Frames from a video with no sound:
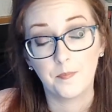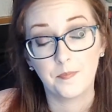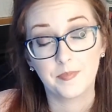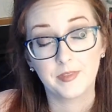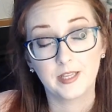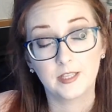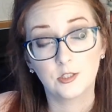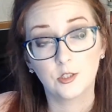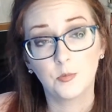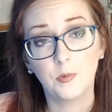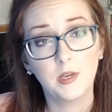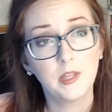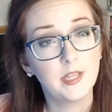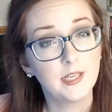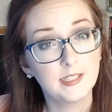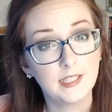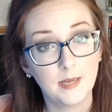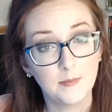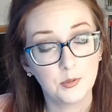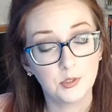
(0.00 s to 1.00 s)
So one of the
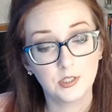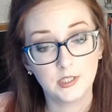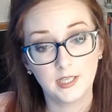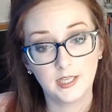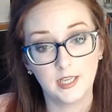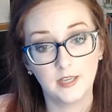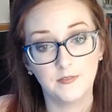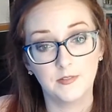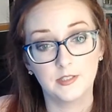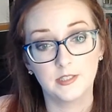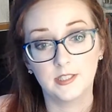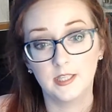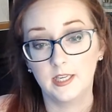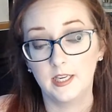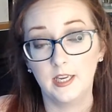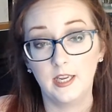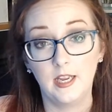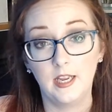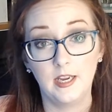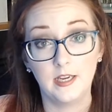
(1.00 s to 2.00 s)
examples they give is
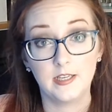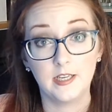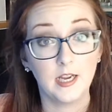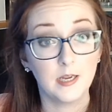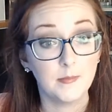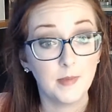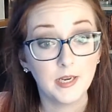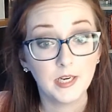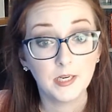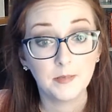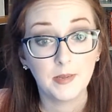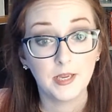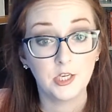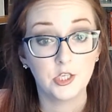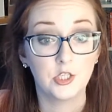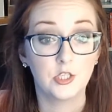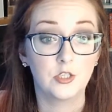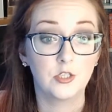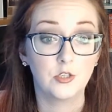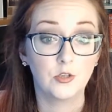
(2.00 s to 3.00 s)
a diabetic
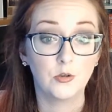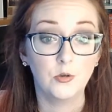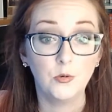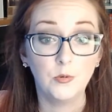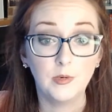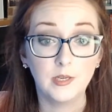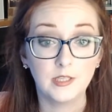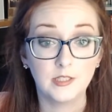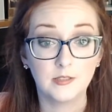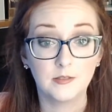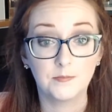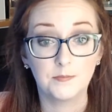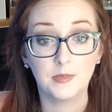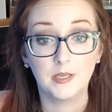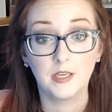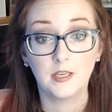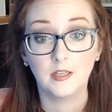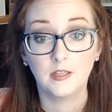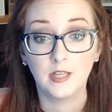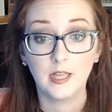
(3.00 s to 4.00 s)
patient who is
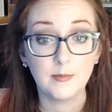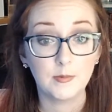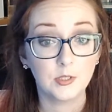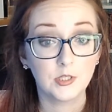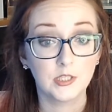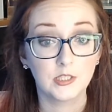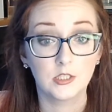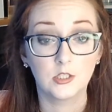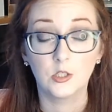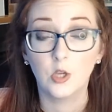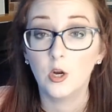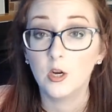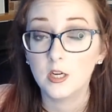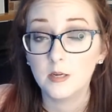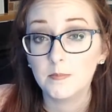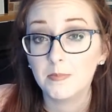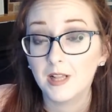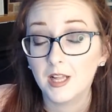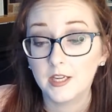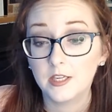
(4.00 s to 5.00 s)
being labeled as
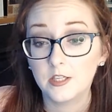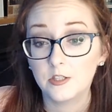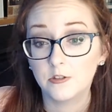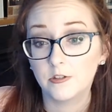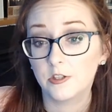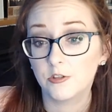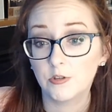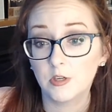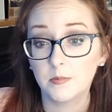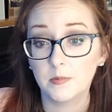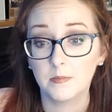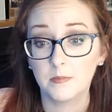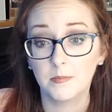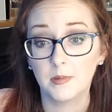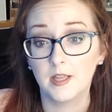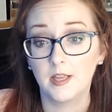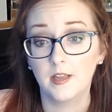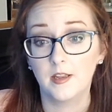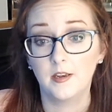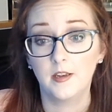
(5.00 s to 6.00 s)
non-compliant to the treatment
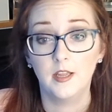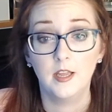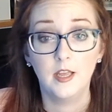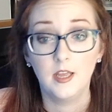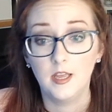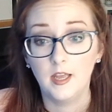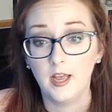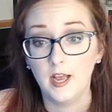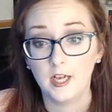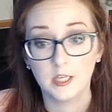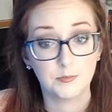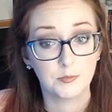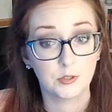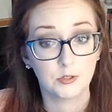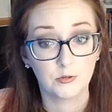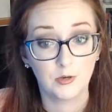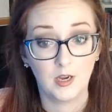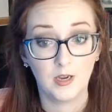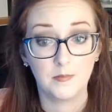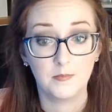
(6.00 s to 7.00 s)
plan as
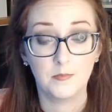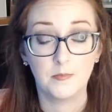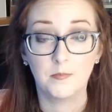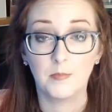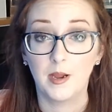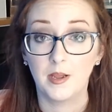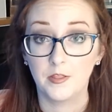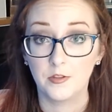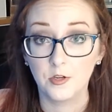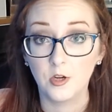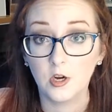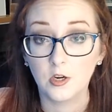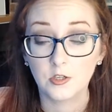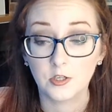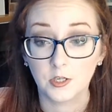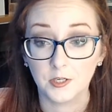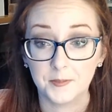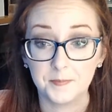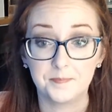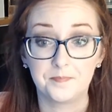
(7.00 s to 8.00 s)
prescribed by the
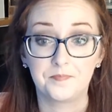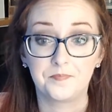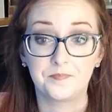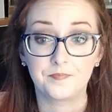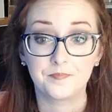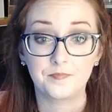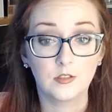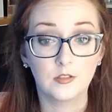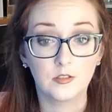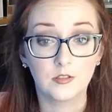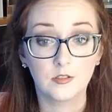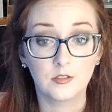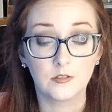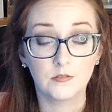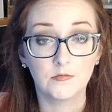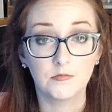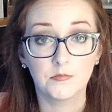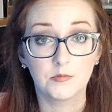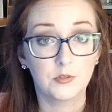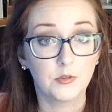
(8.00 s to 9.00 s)
doctor.
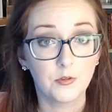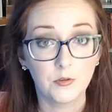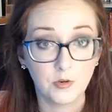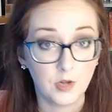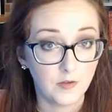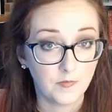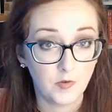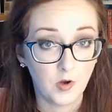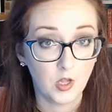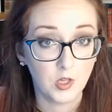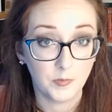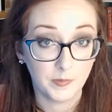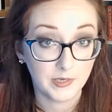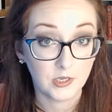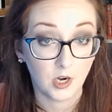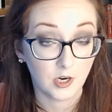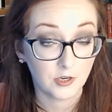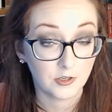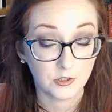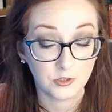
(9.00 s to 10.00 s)
So they're not following
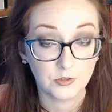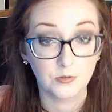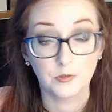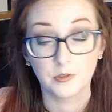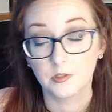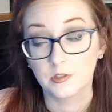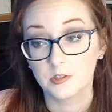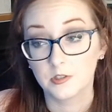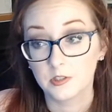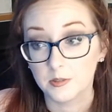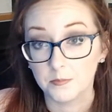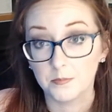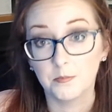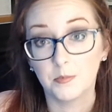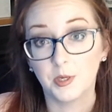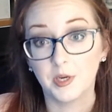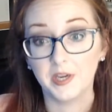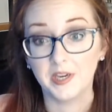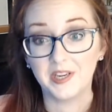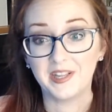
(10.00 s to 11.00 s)
doctor's orders, to
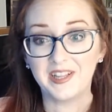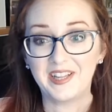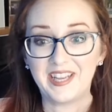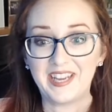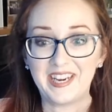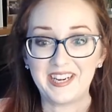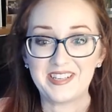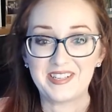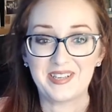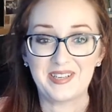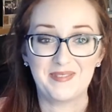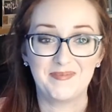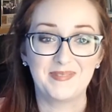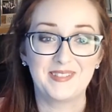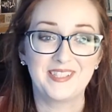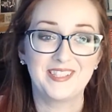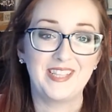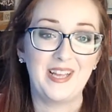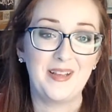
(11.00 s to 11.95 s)
put it in lay terms.